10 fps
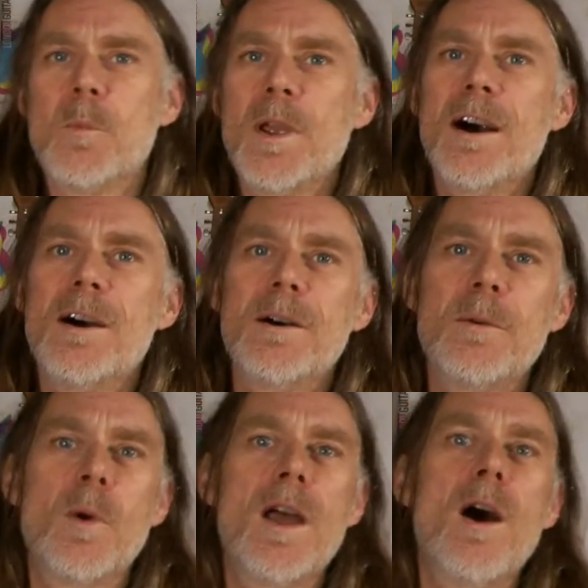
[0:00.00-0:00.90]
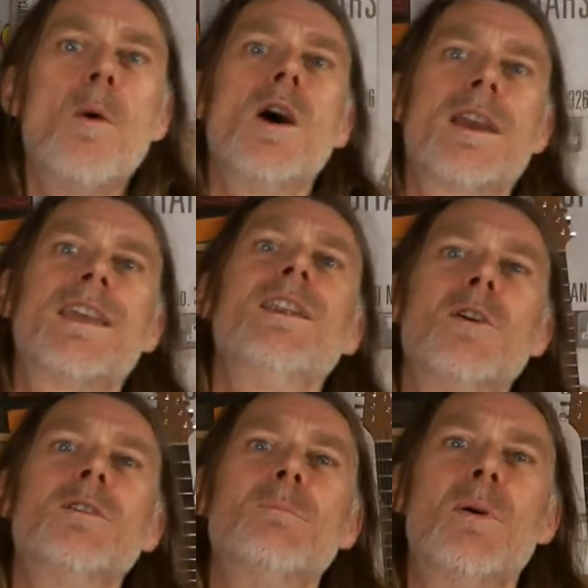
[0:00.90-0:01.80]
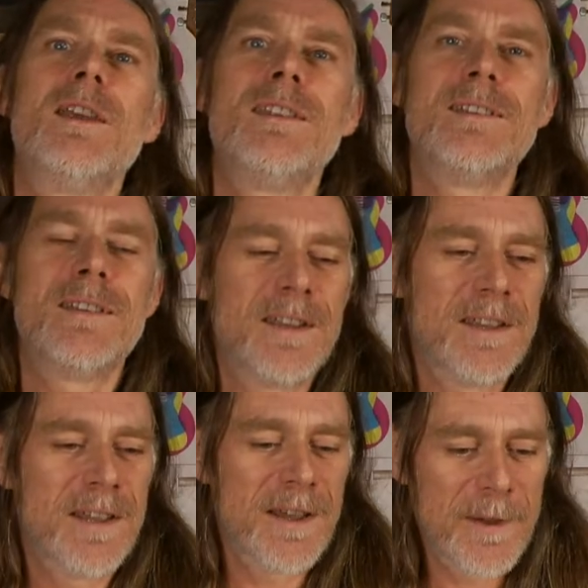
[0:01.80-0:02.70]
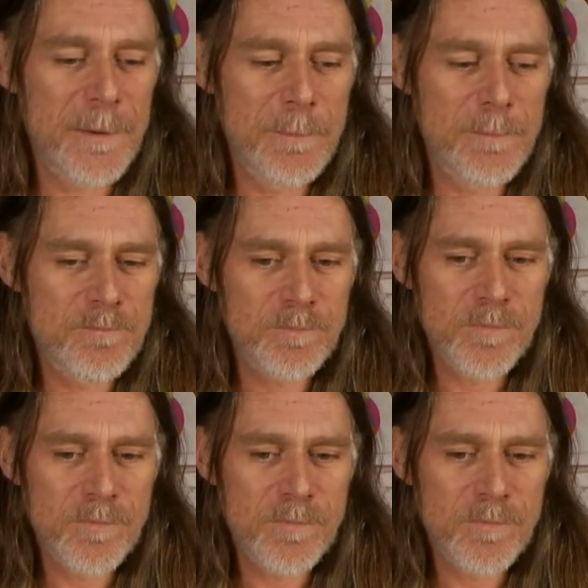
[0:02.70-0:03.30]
about. We are working on putting. Darren